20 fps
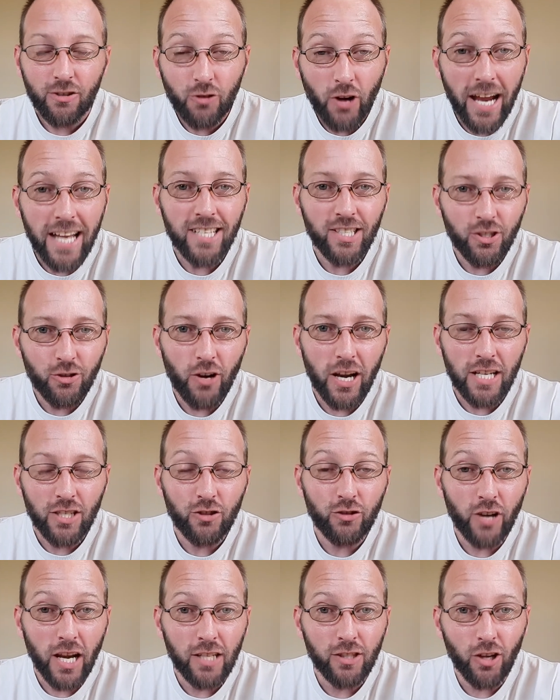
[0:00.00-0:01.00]
Trends,
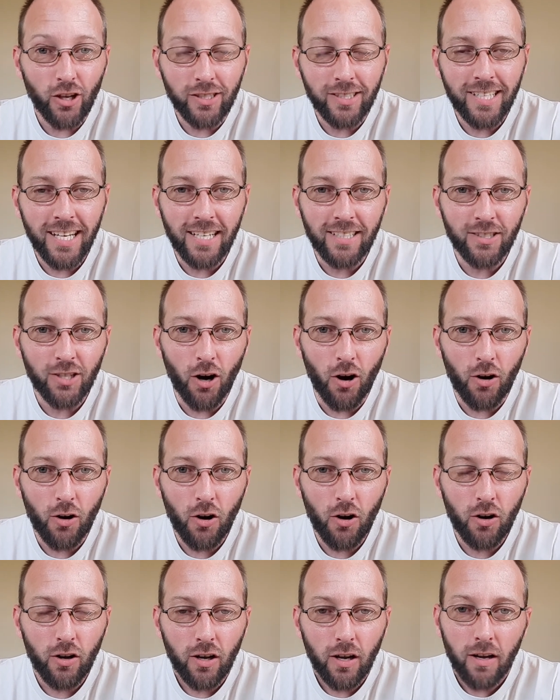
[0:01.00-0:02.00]
trends, trends on
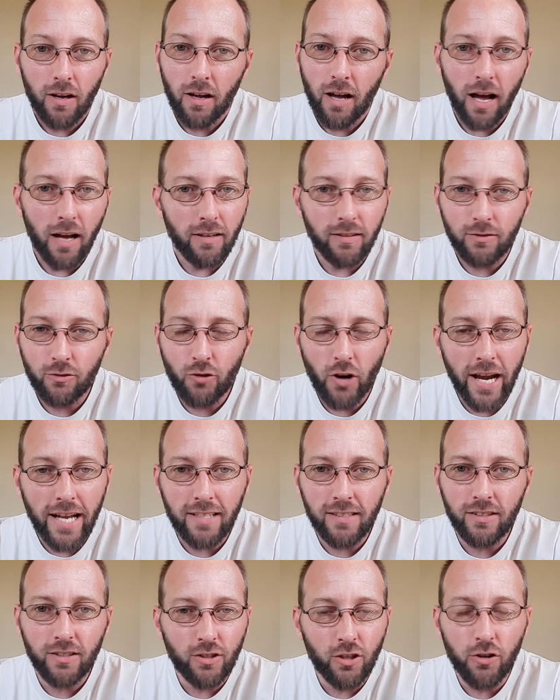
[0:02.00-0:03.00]
TikTok.
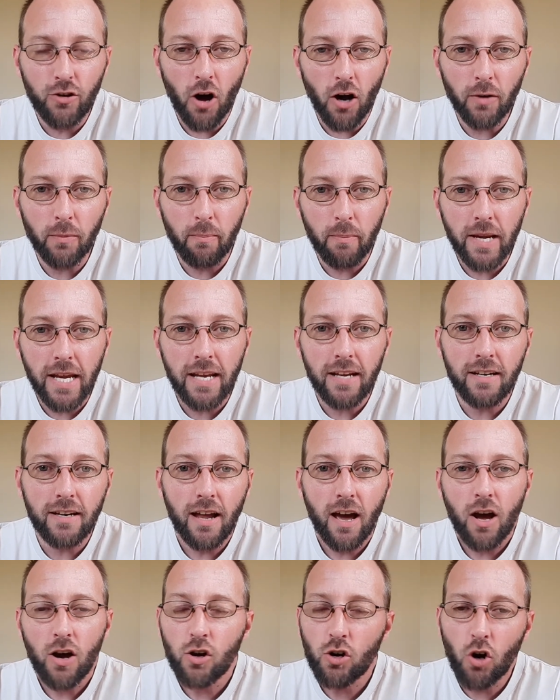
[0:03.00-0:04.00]
Trends do not
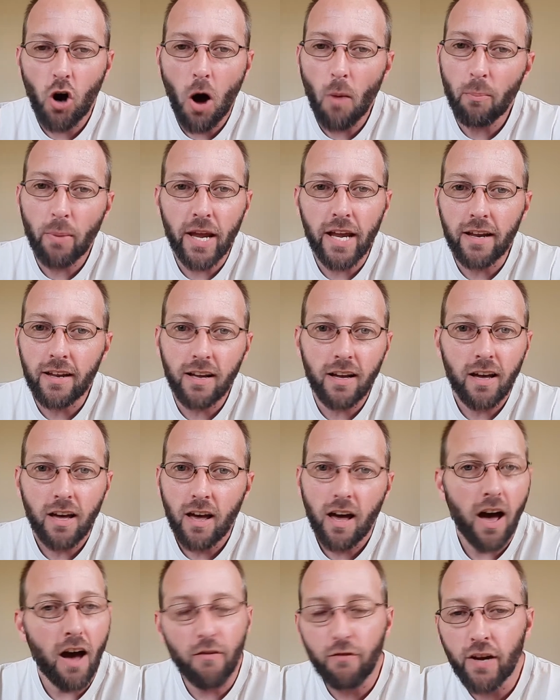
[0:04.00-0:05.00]
mean copying
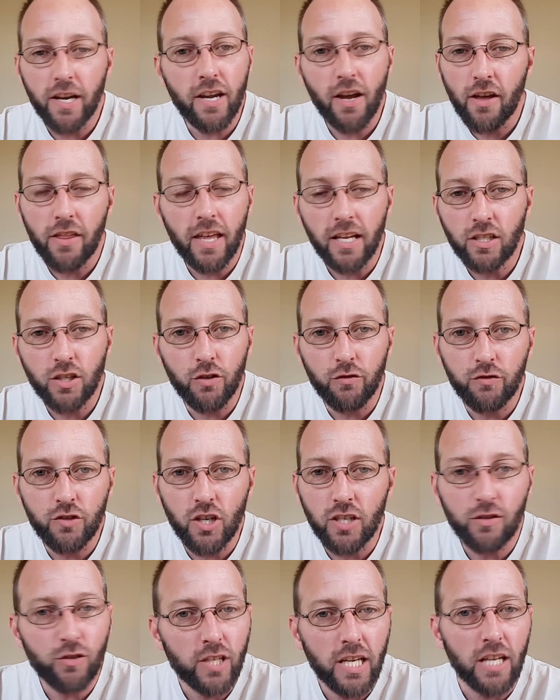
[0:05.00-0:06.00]
a video that you've
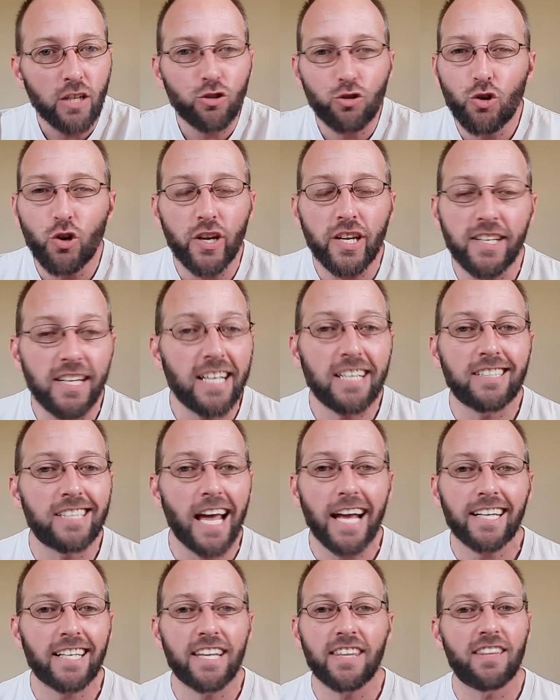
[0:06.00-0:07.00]
just seen doing
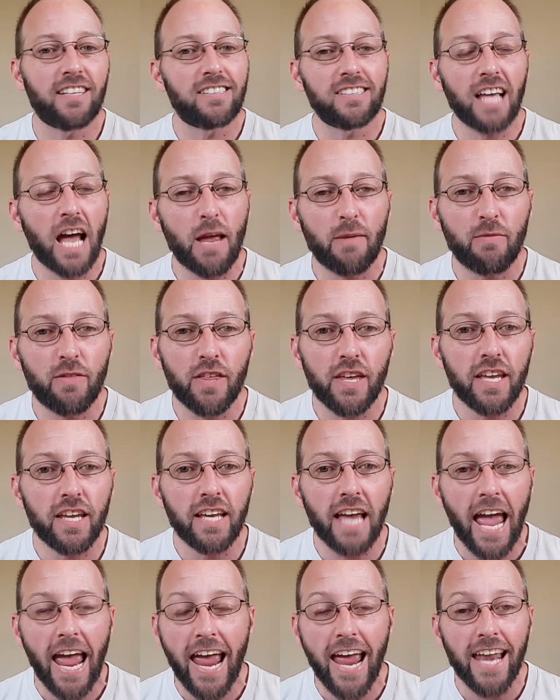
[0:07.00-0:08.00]
exactly the same
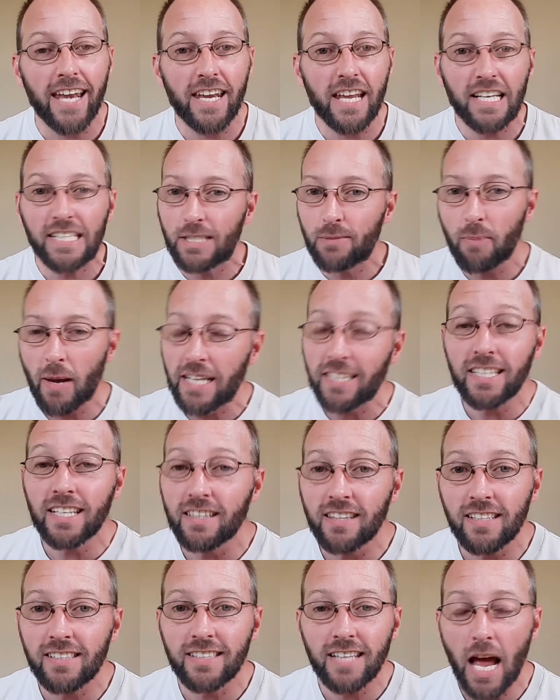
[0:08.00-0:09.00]
thing and
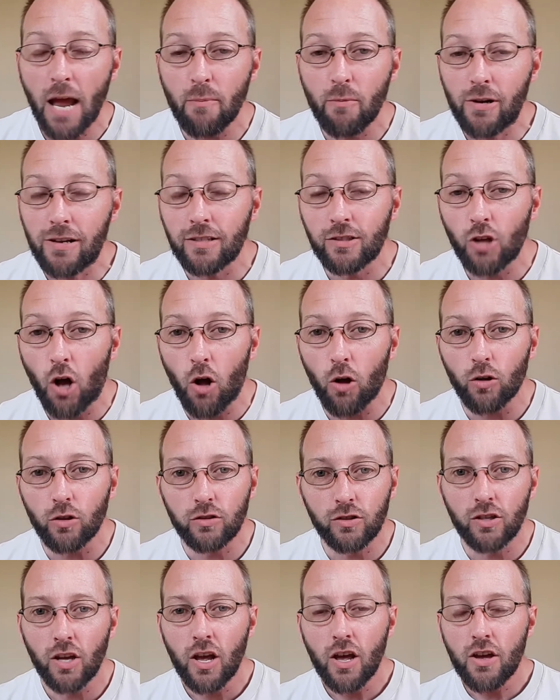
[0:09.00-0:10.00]
expecting the same
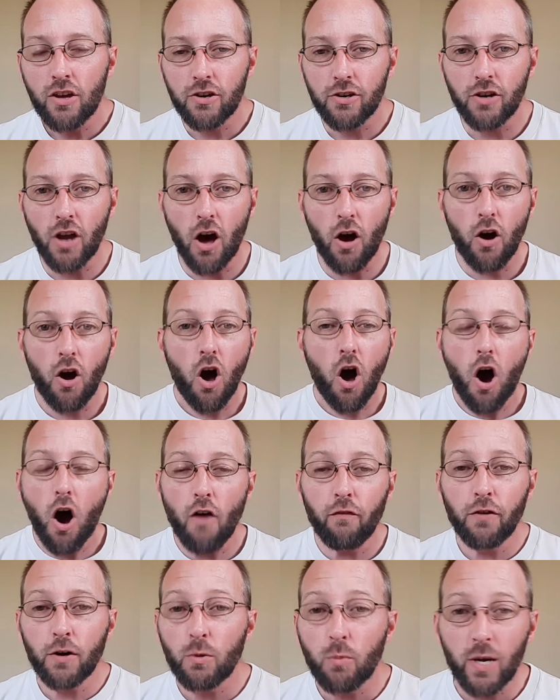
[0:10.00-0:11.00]
results. You know,
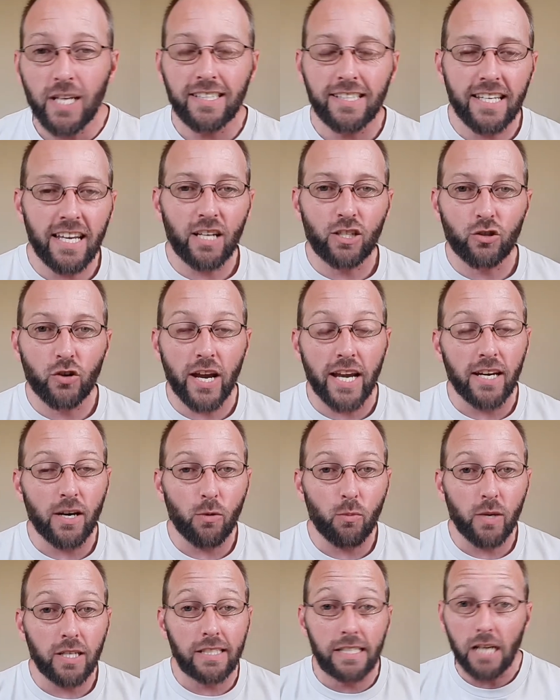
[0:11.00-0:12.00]
often we see a trend
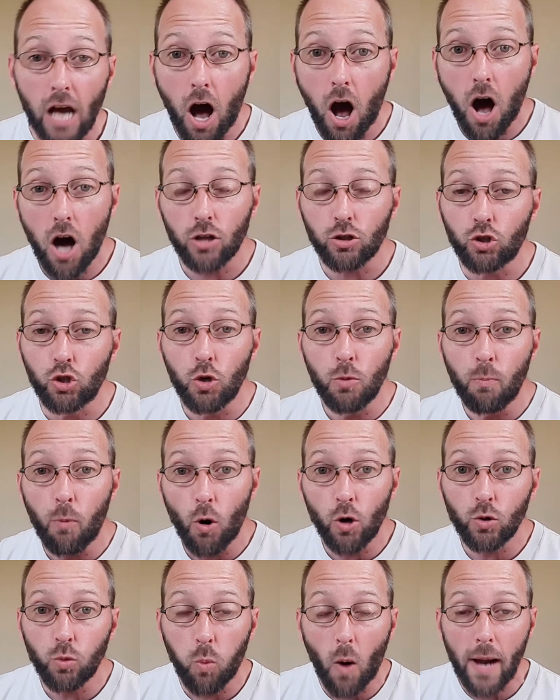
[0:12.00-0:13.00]
and we see, ah, oh,
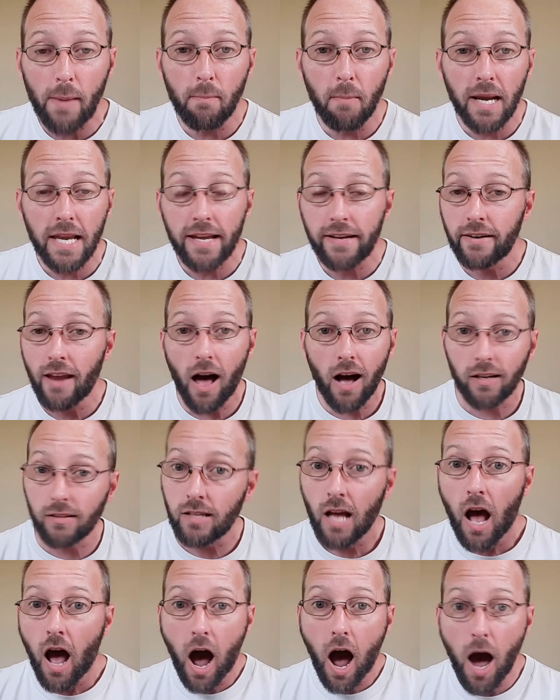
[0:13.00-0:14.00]
2.1 million
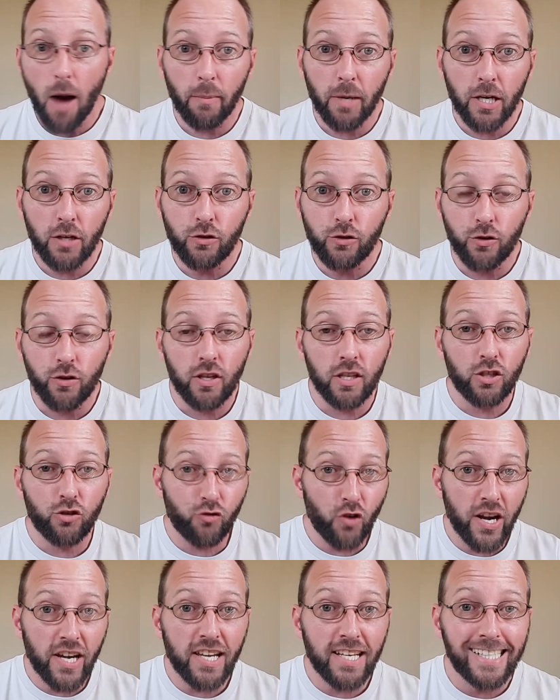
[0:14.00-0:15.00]
likes. I'm going to do this
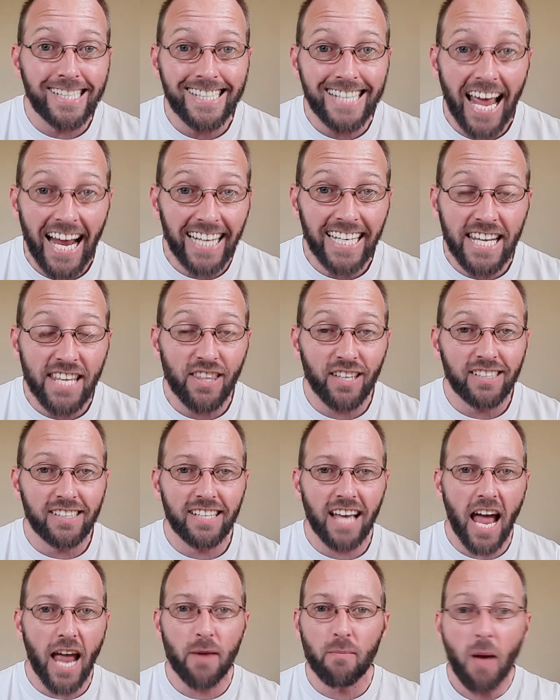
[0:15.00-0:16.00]
trend exactly the
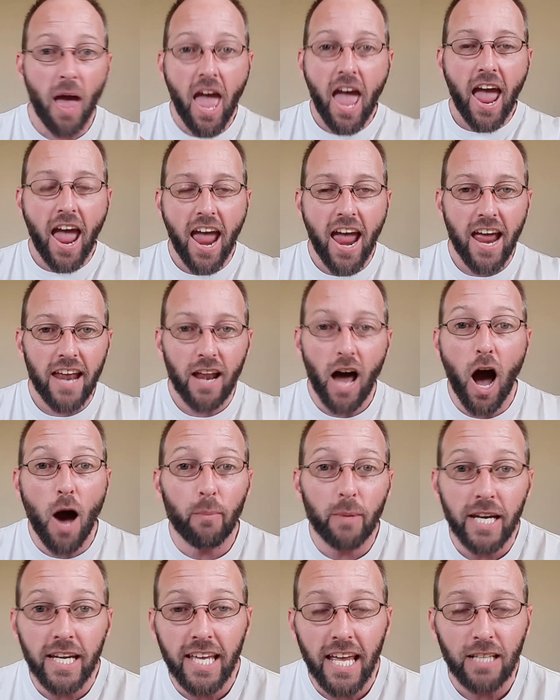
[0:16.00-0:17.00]
same and
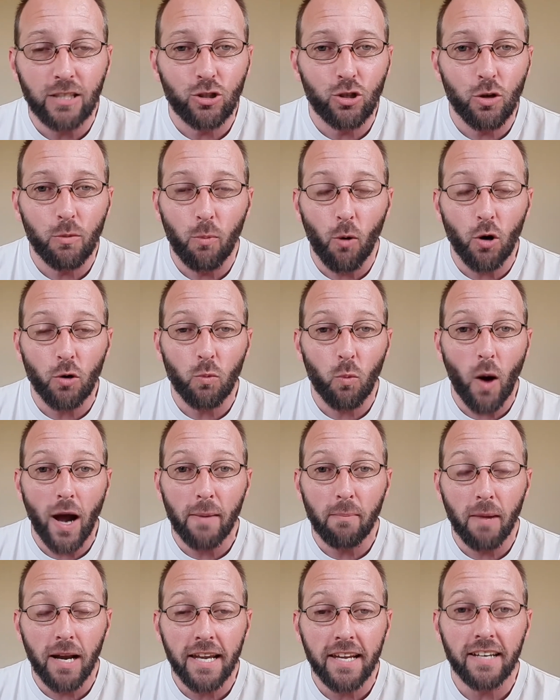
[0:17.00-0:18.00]
I'm going to get
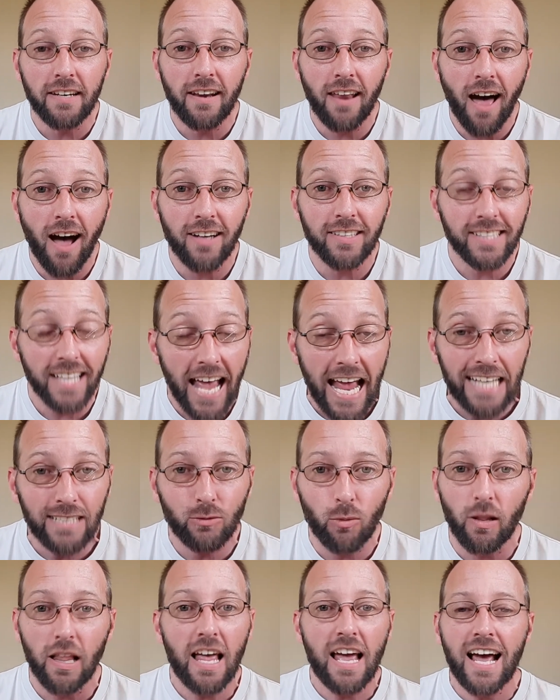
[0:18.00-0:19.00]
2.1 million likes
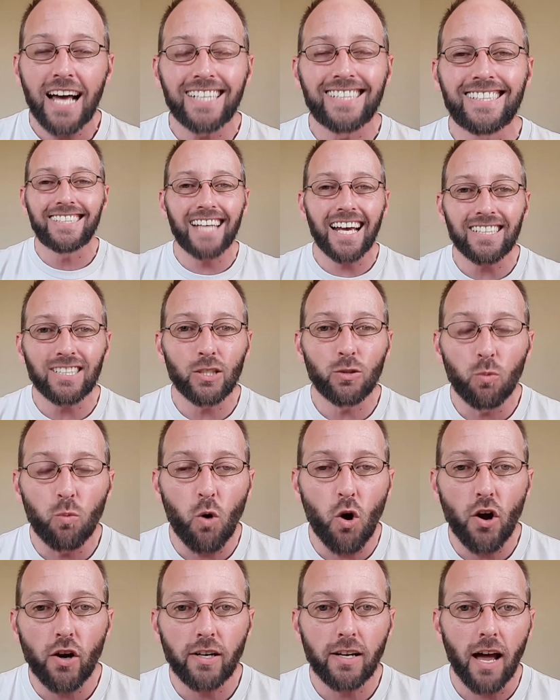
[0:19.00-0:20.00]
as well. It doesn't
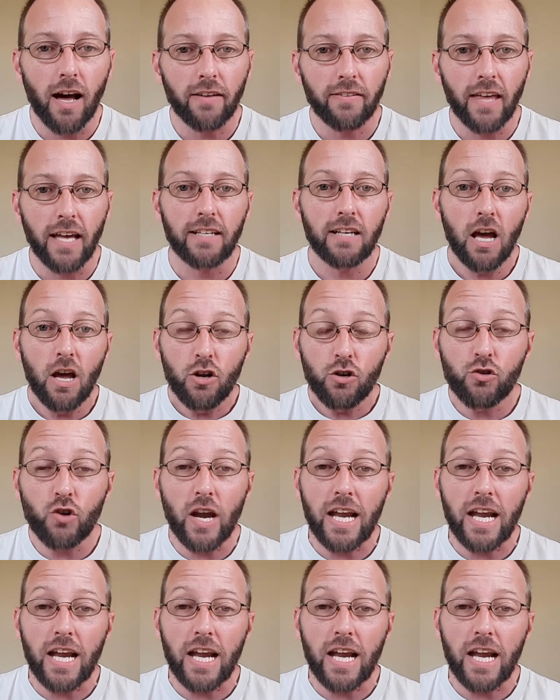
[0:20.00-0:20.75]
work like that.